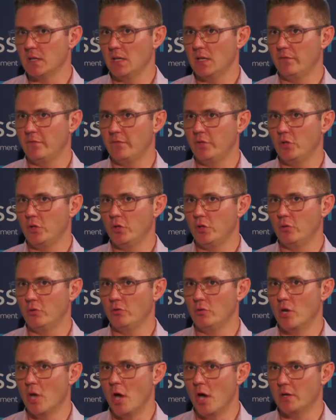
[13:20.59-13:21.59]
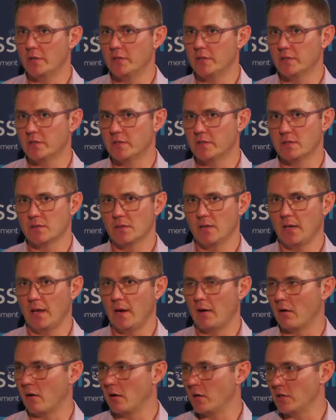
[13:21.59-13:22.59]
if you notice an
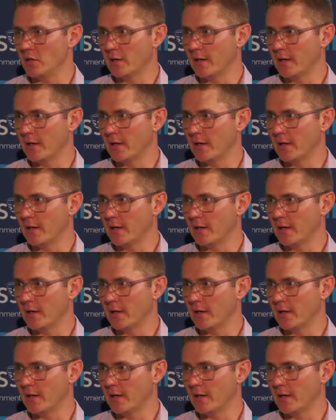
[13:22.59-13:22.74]
error in your